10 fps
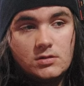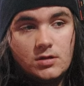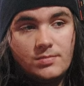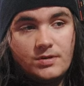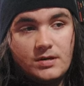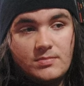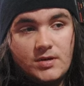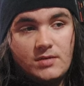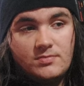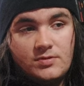are pretty
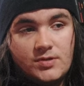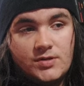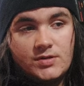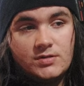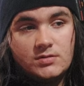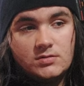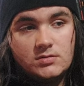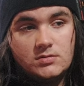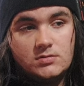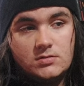popular.
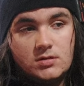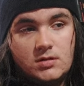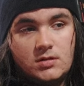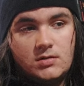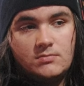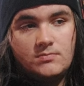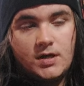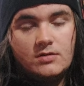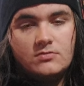Um, I